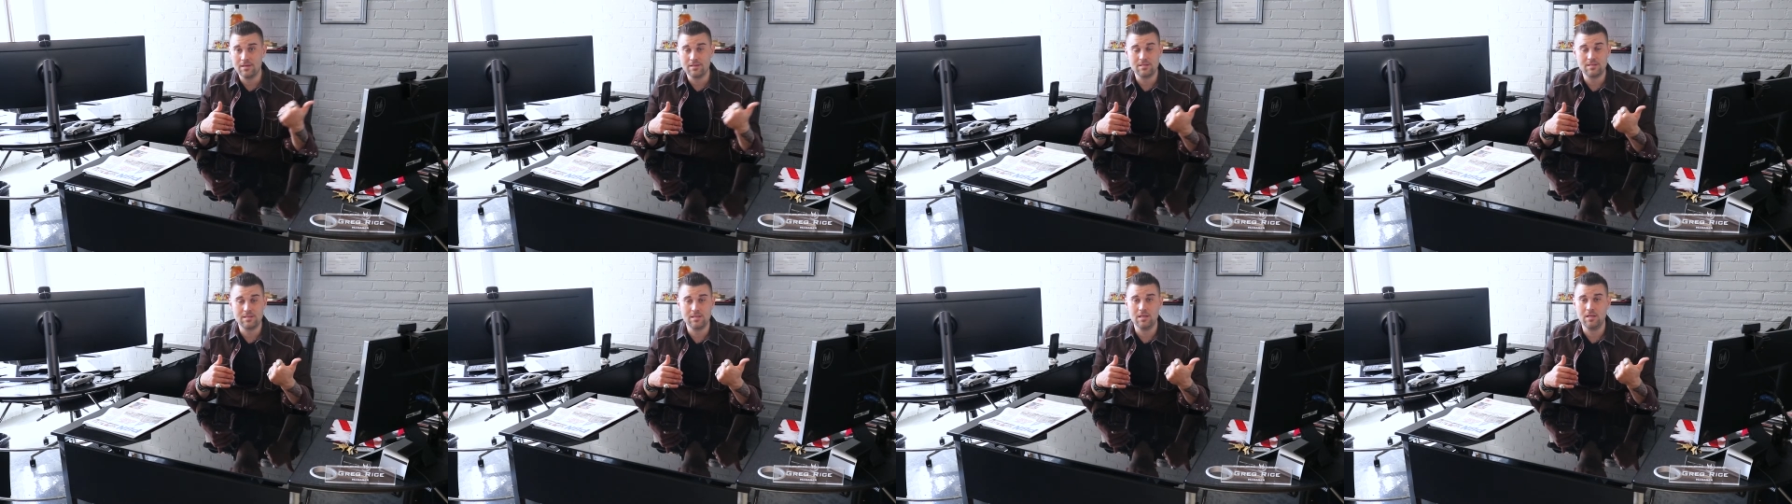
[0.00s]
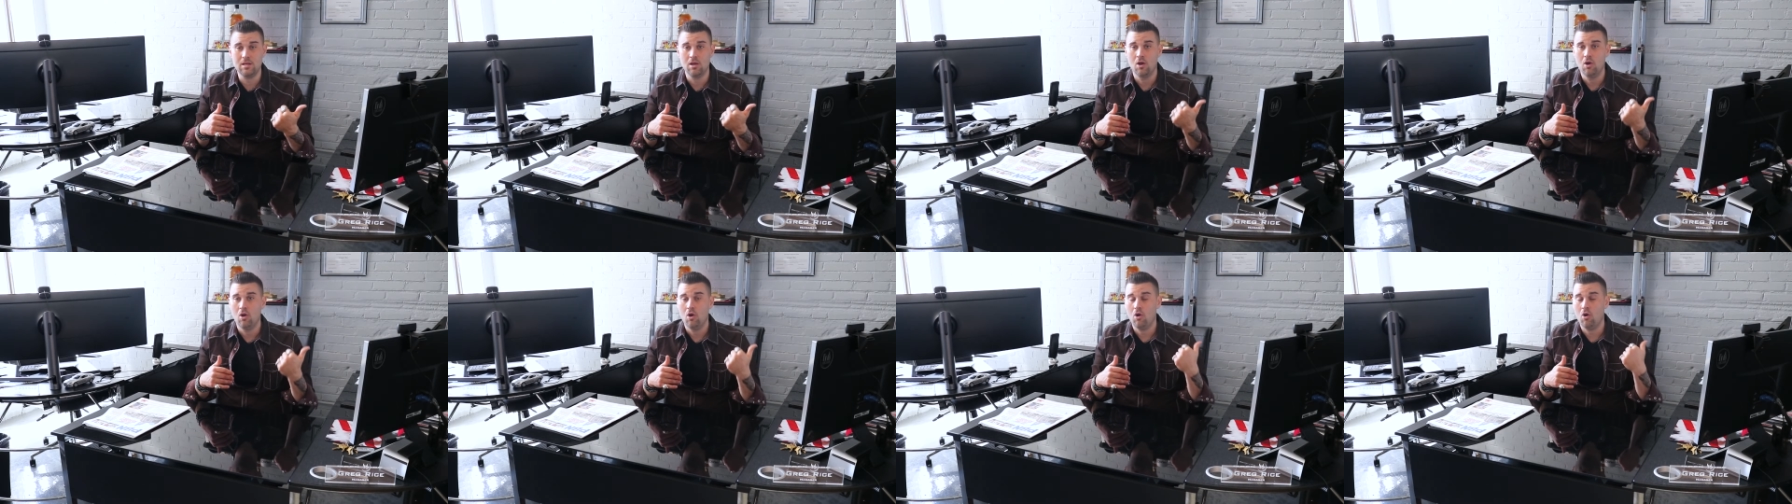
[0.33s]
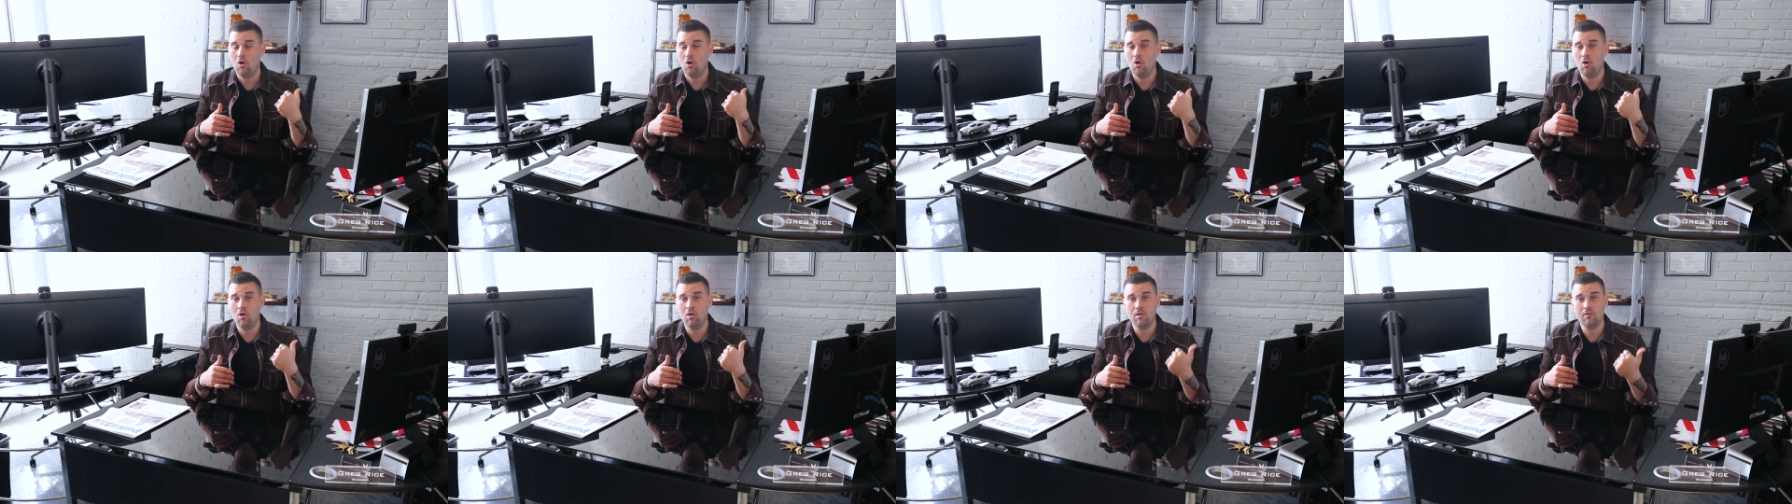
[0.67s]
see
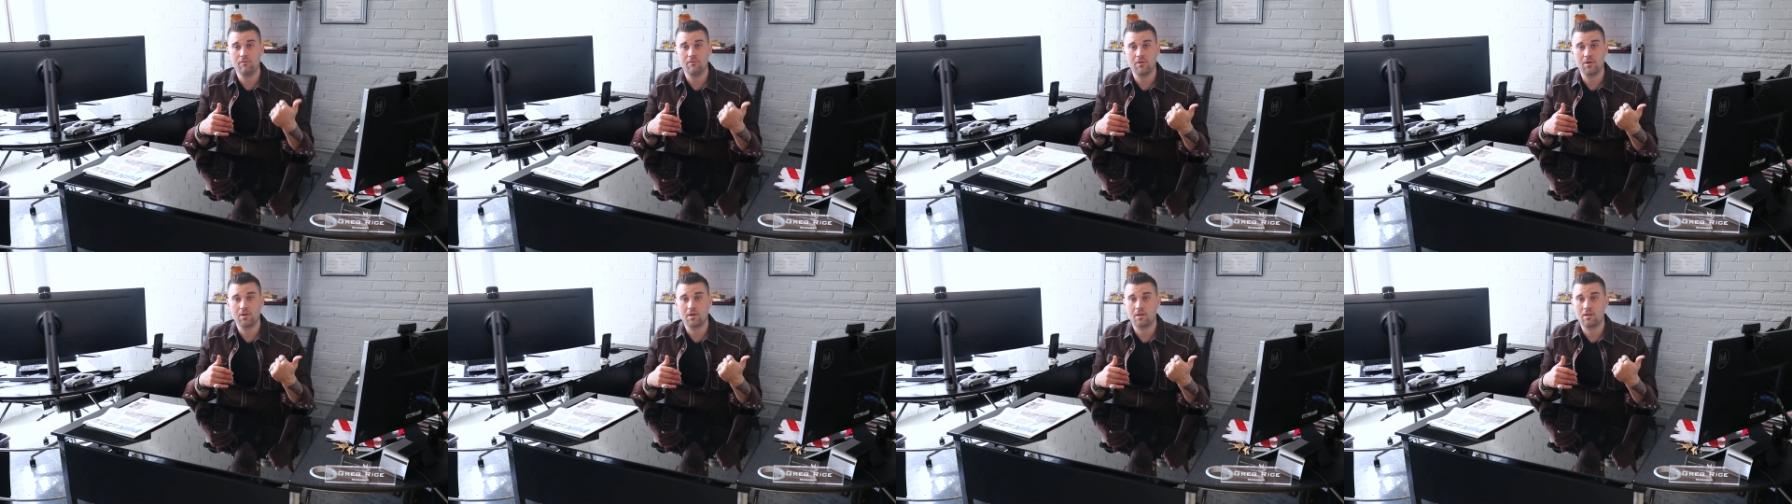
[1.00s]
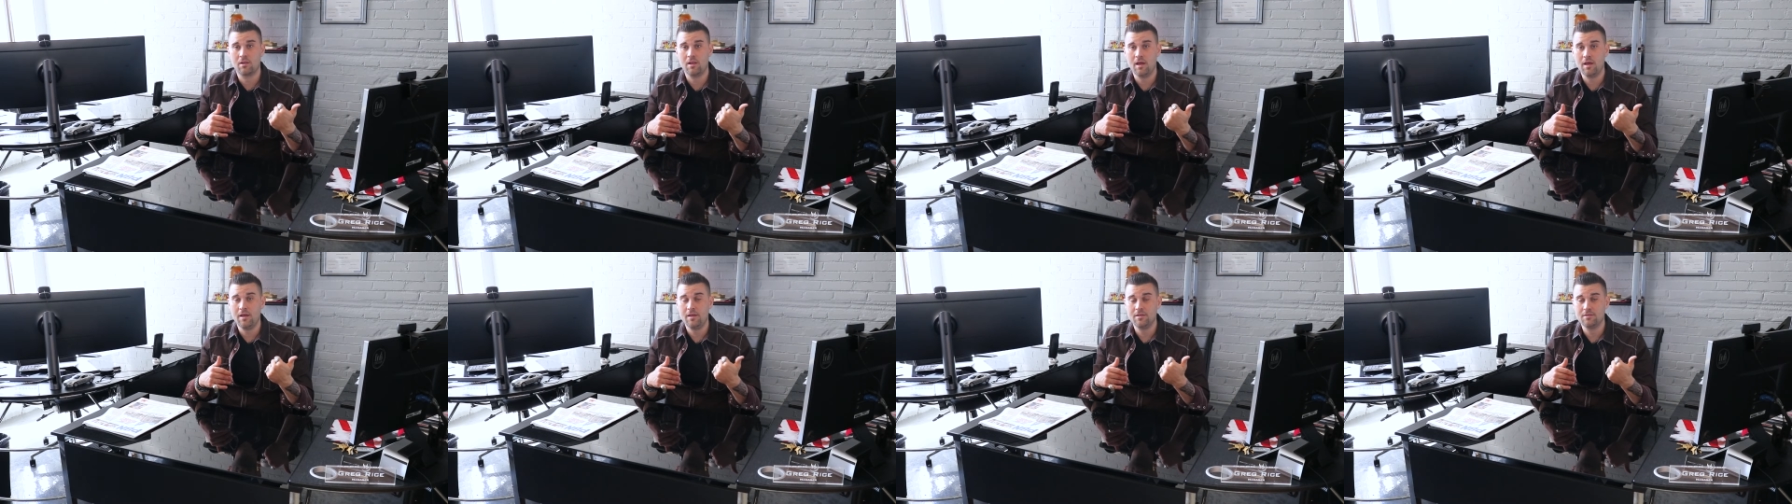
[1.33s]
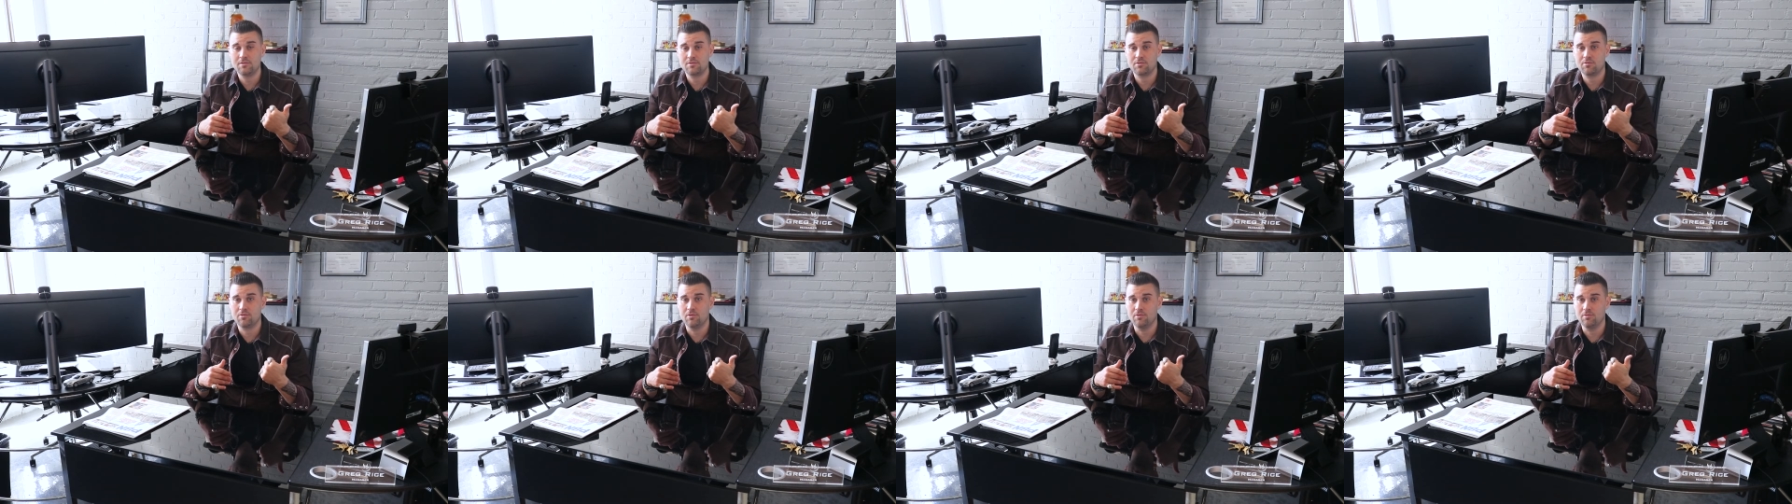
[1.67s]
all of our
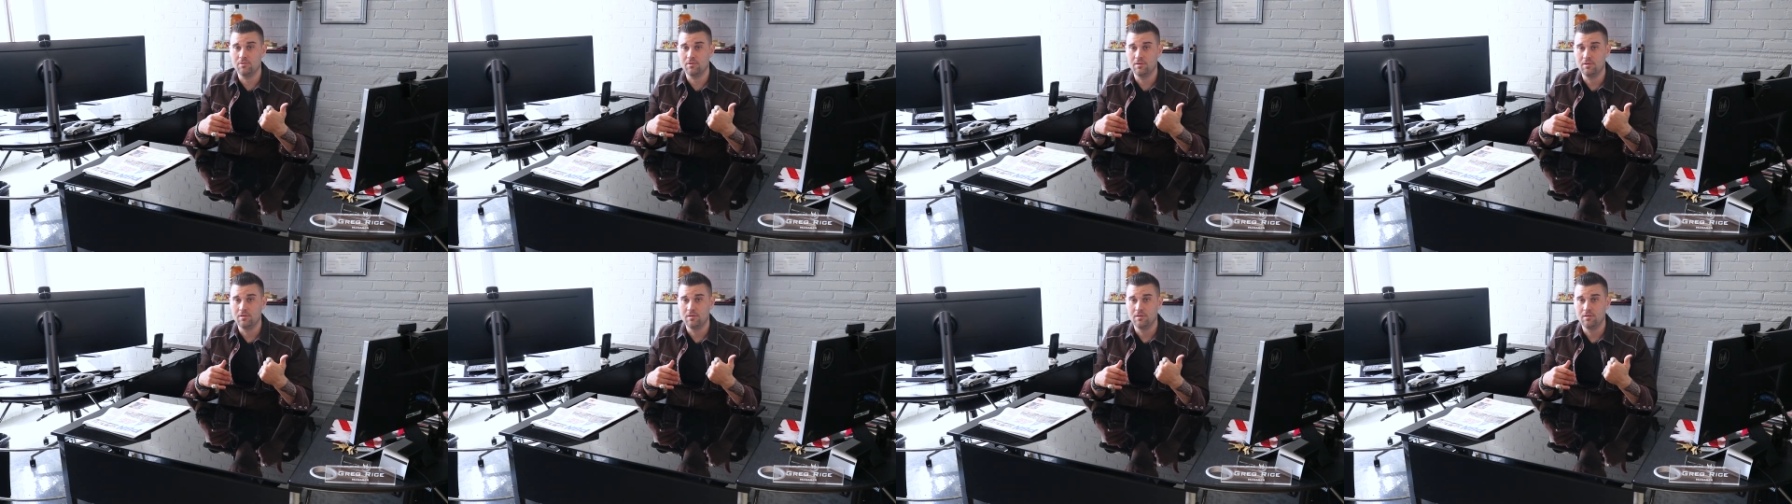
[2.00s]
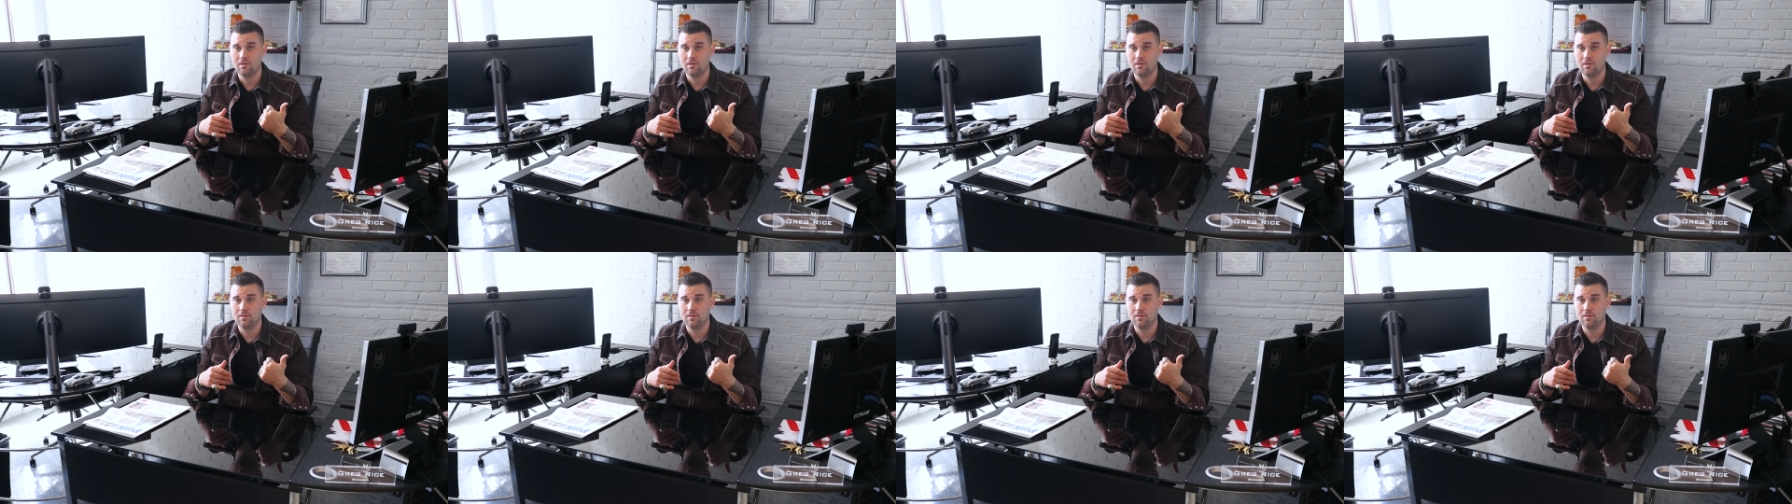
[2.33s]
clients growing.